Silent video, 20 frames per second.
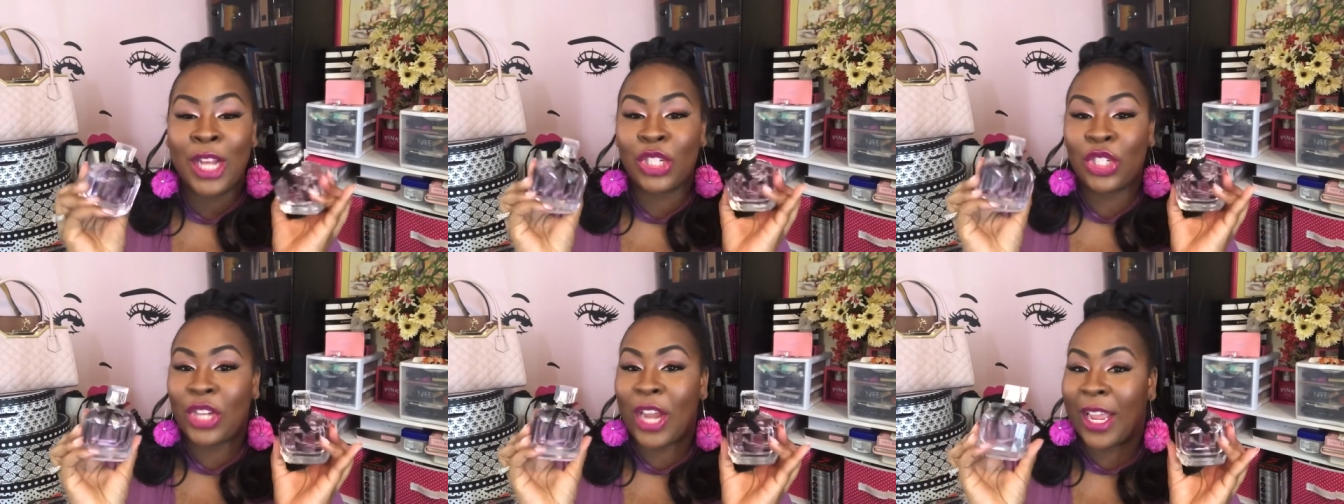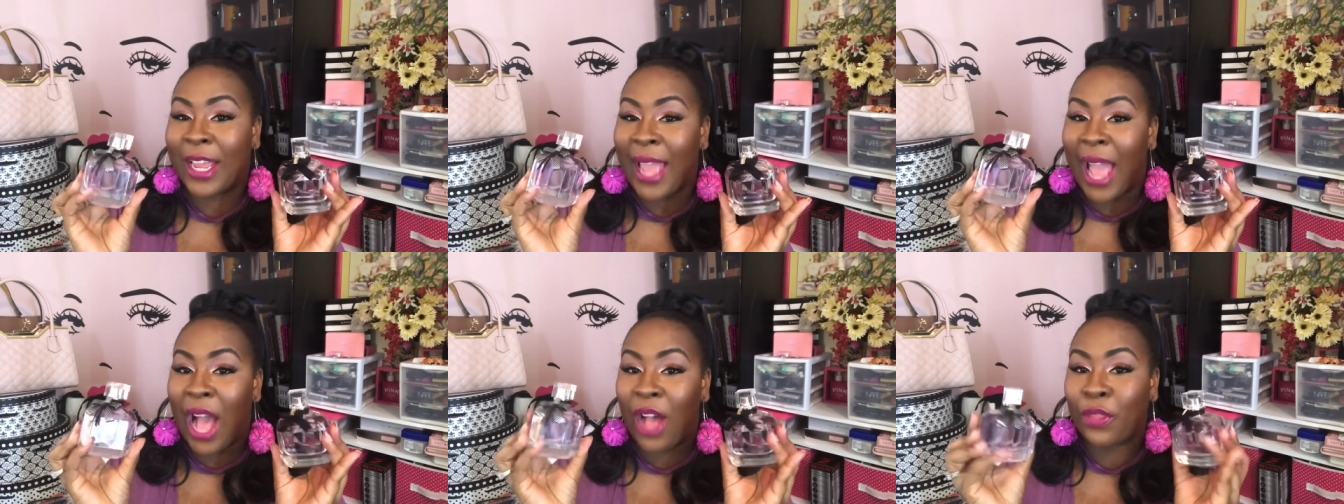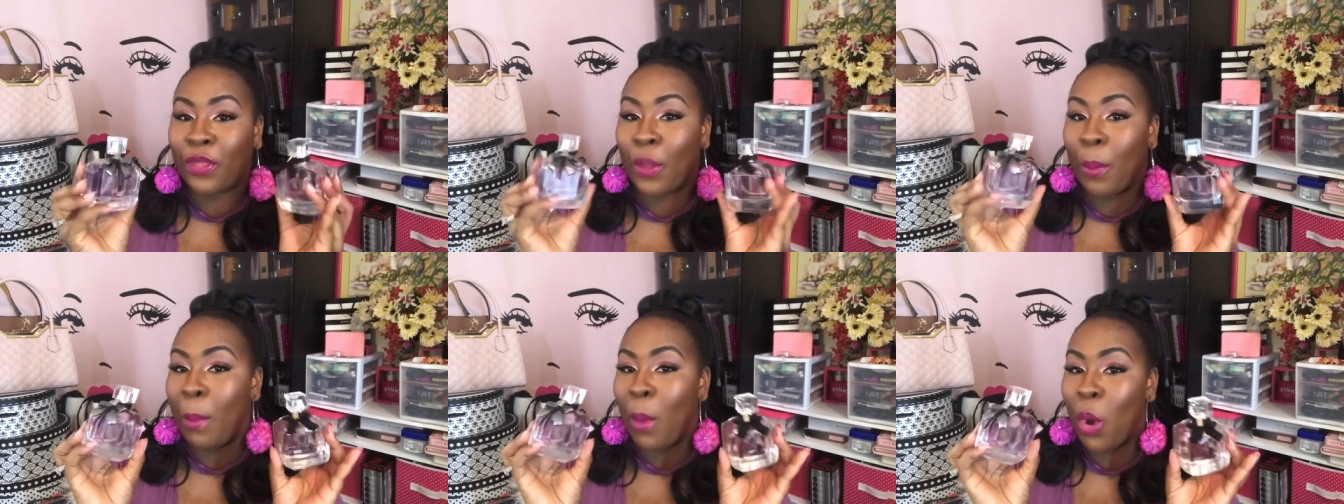check
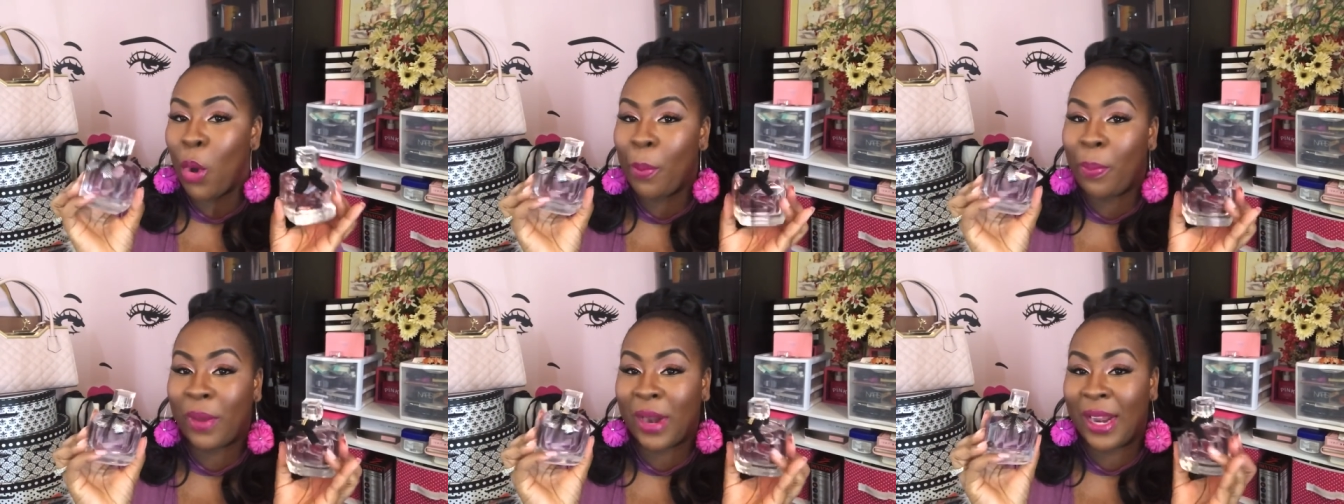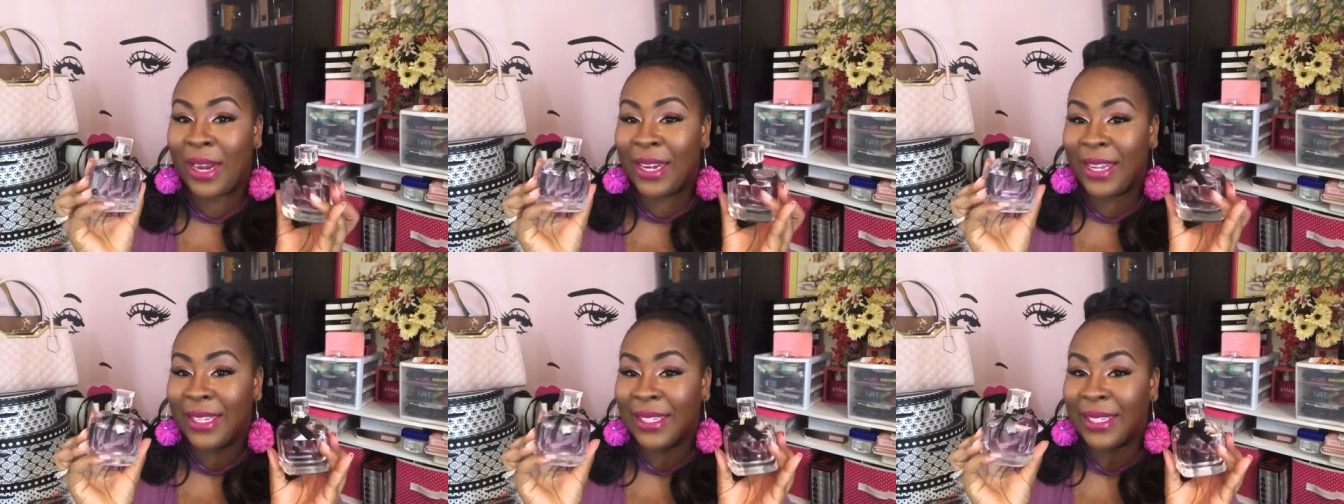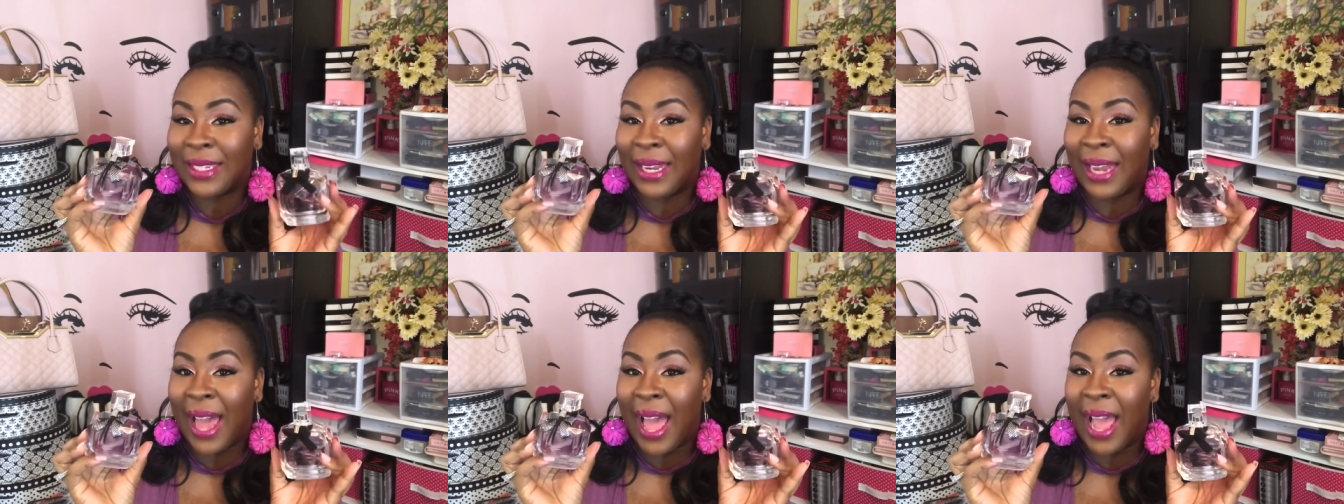out the Mon
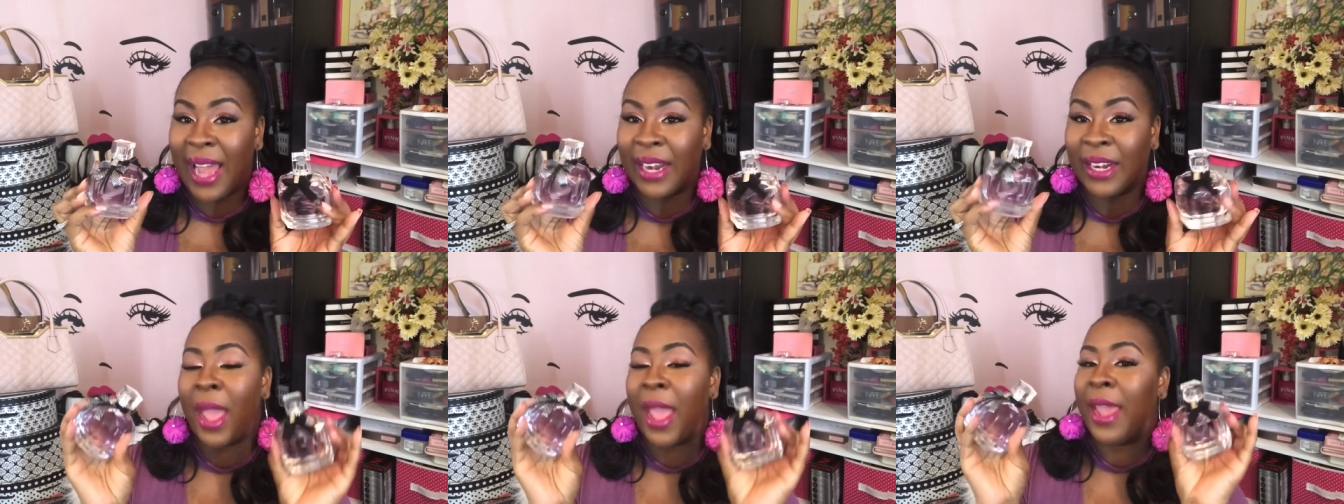Paradis line.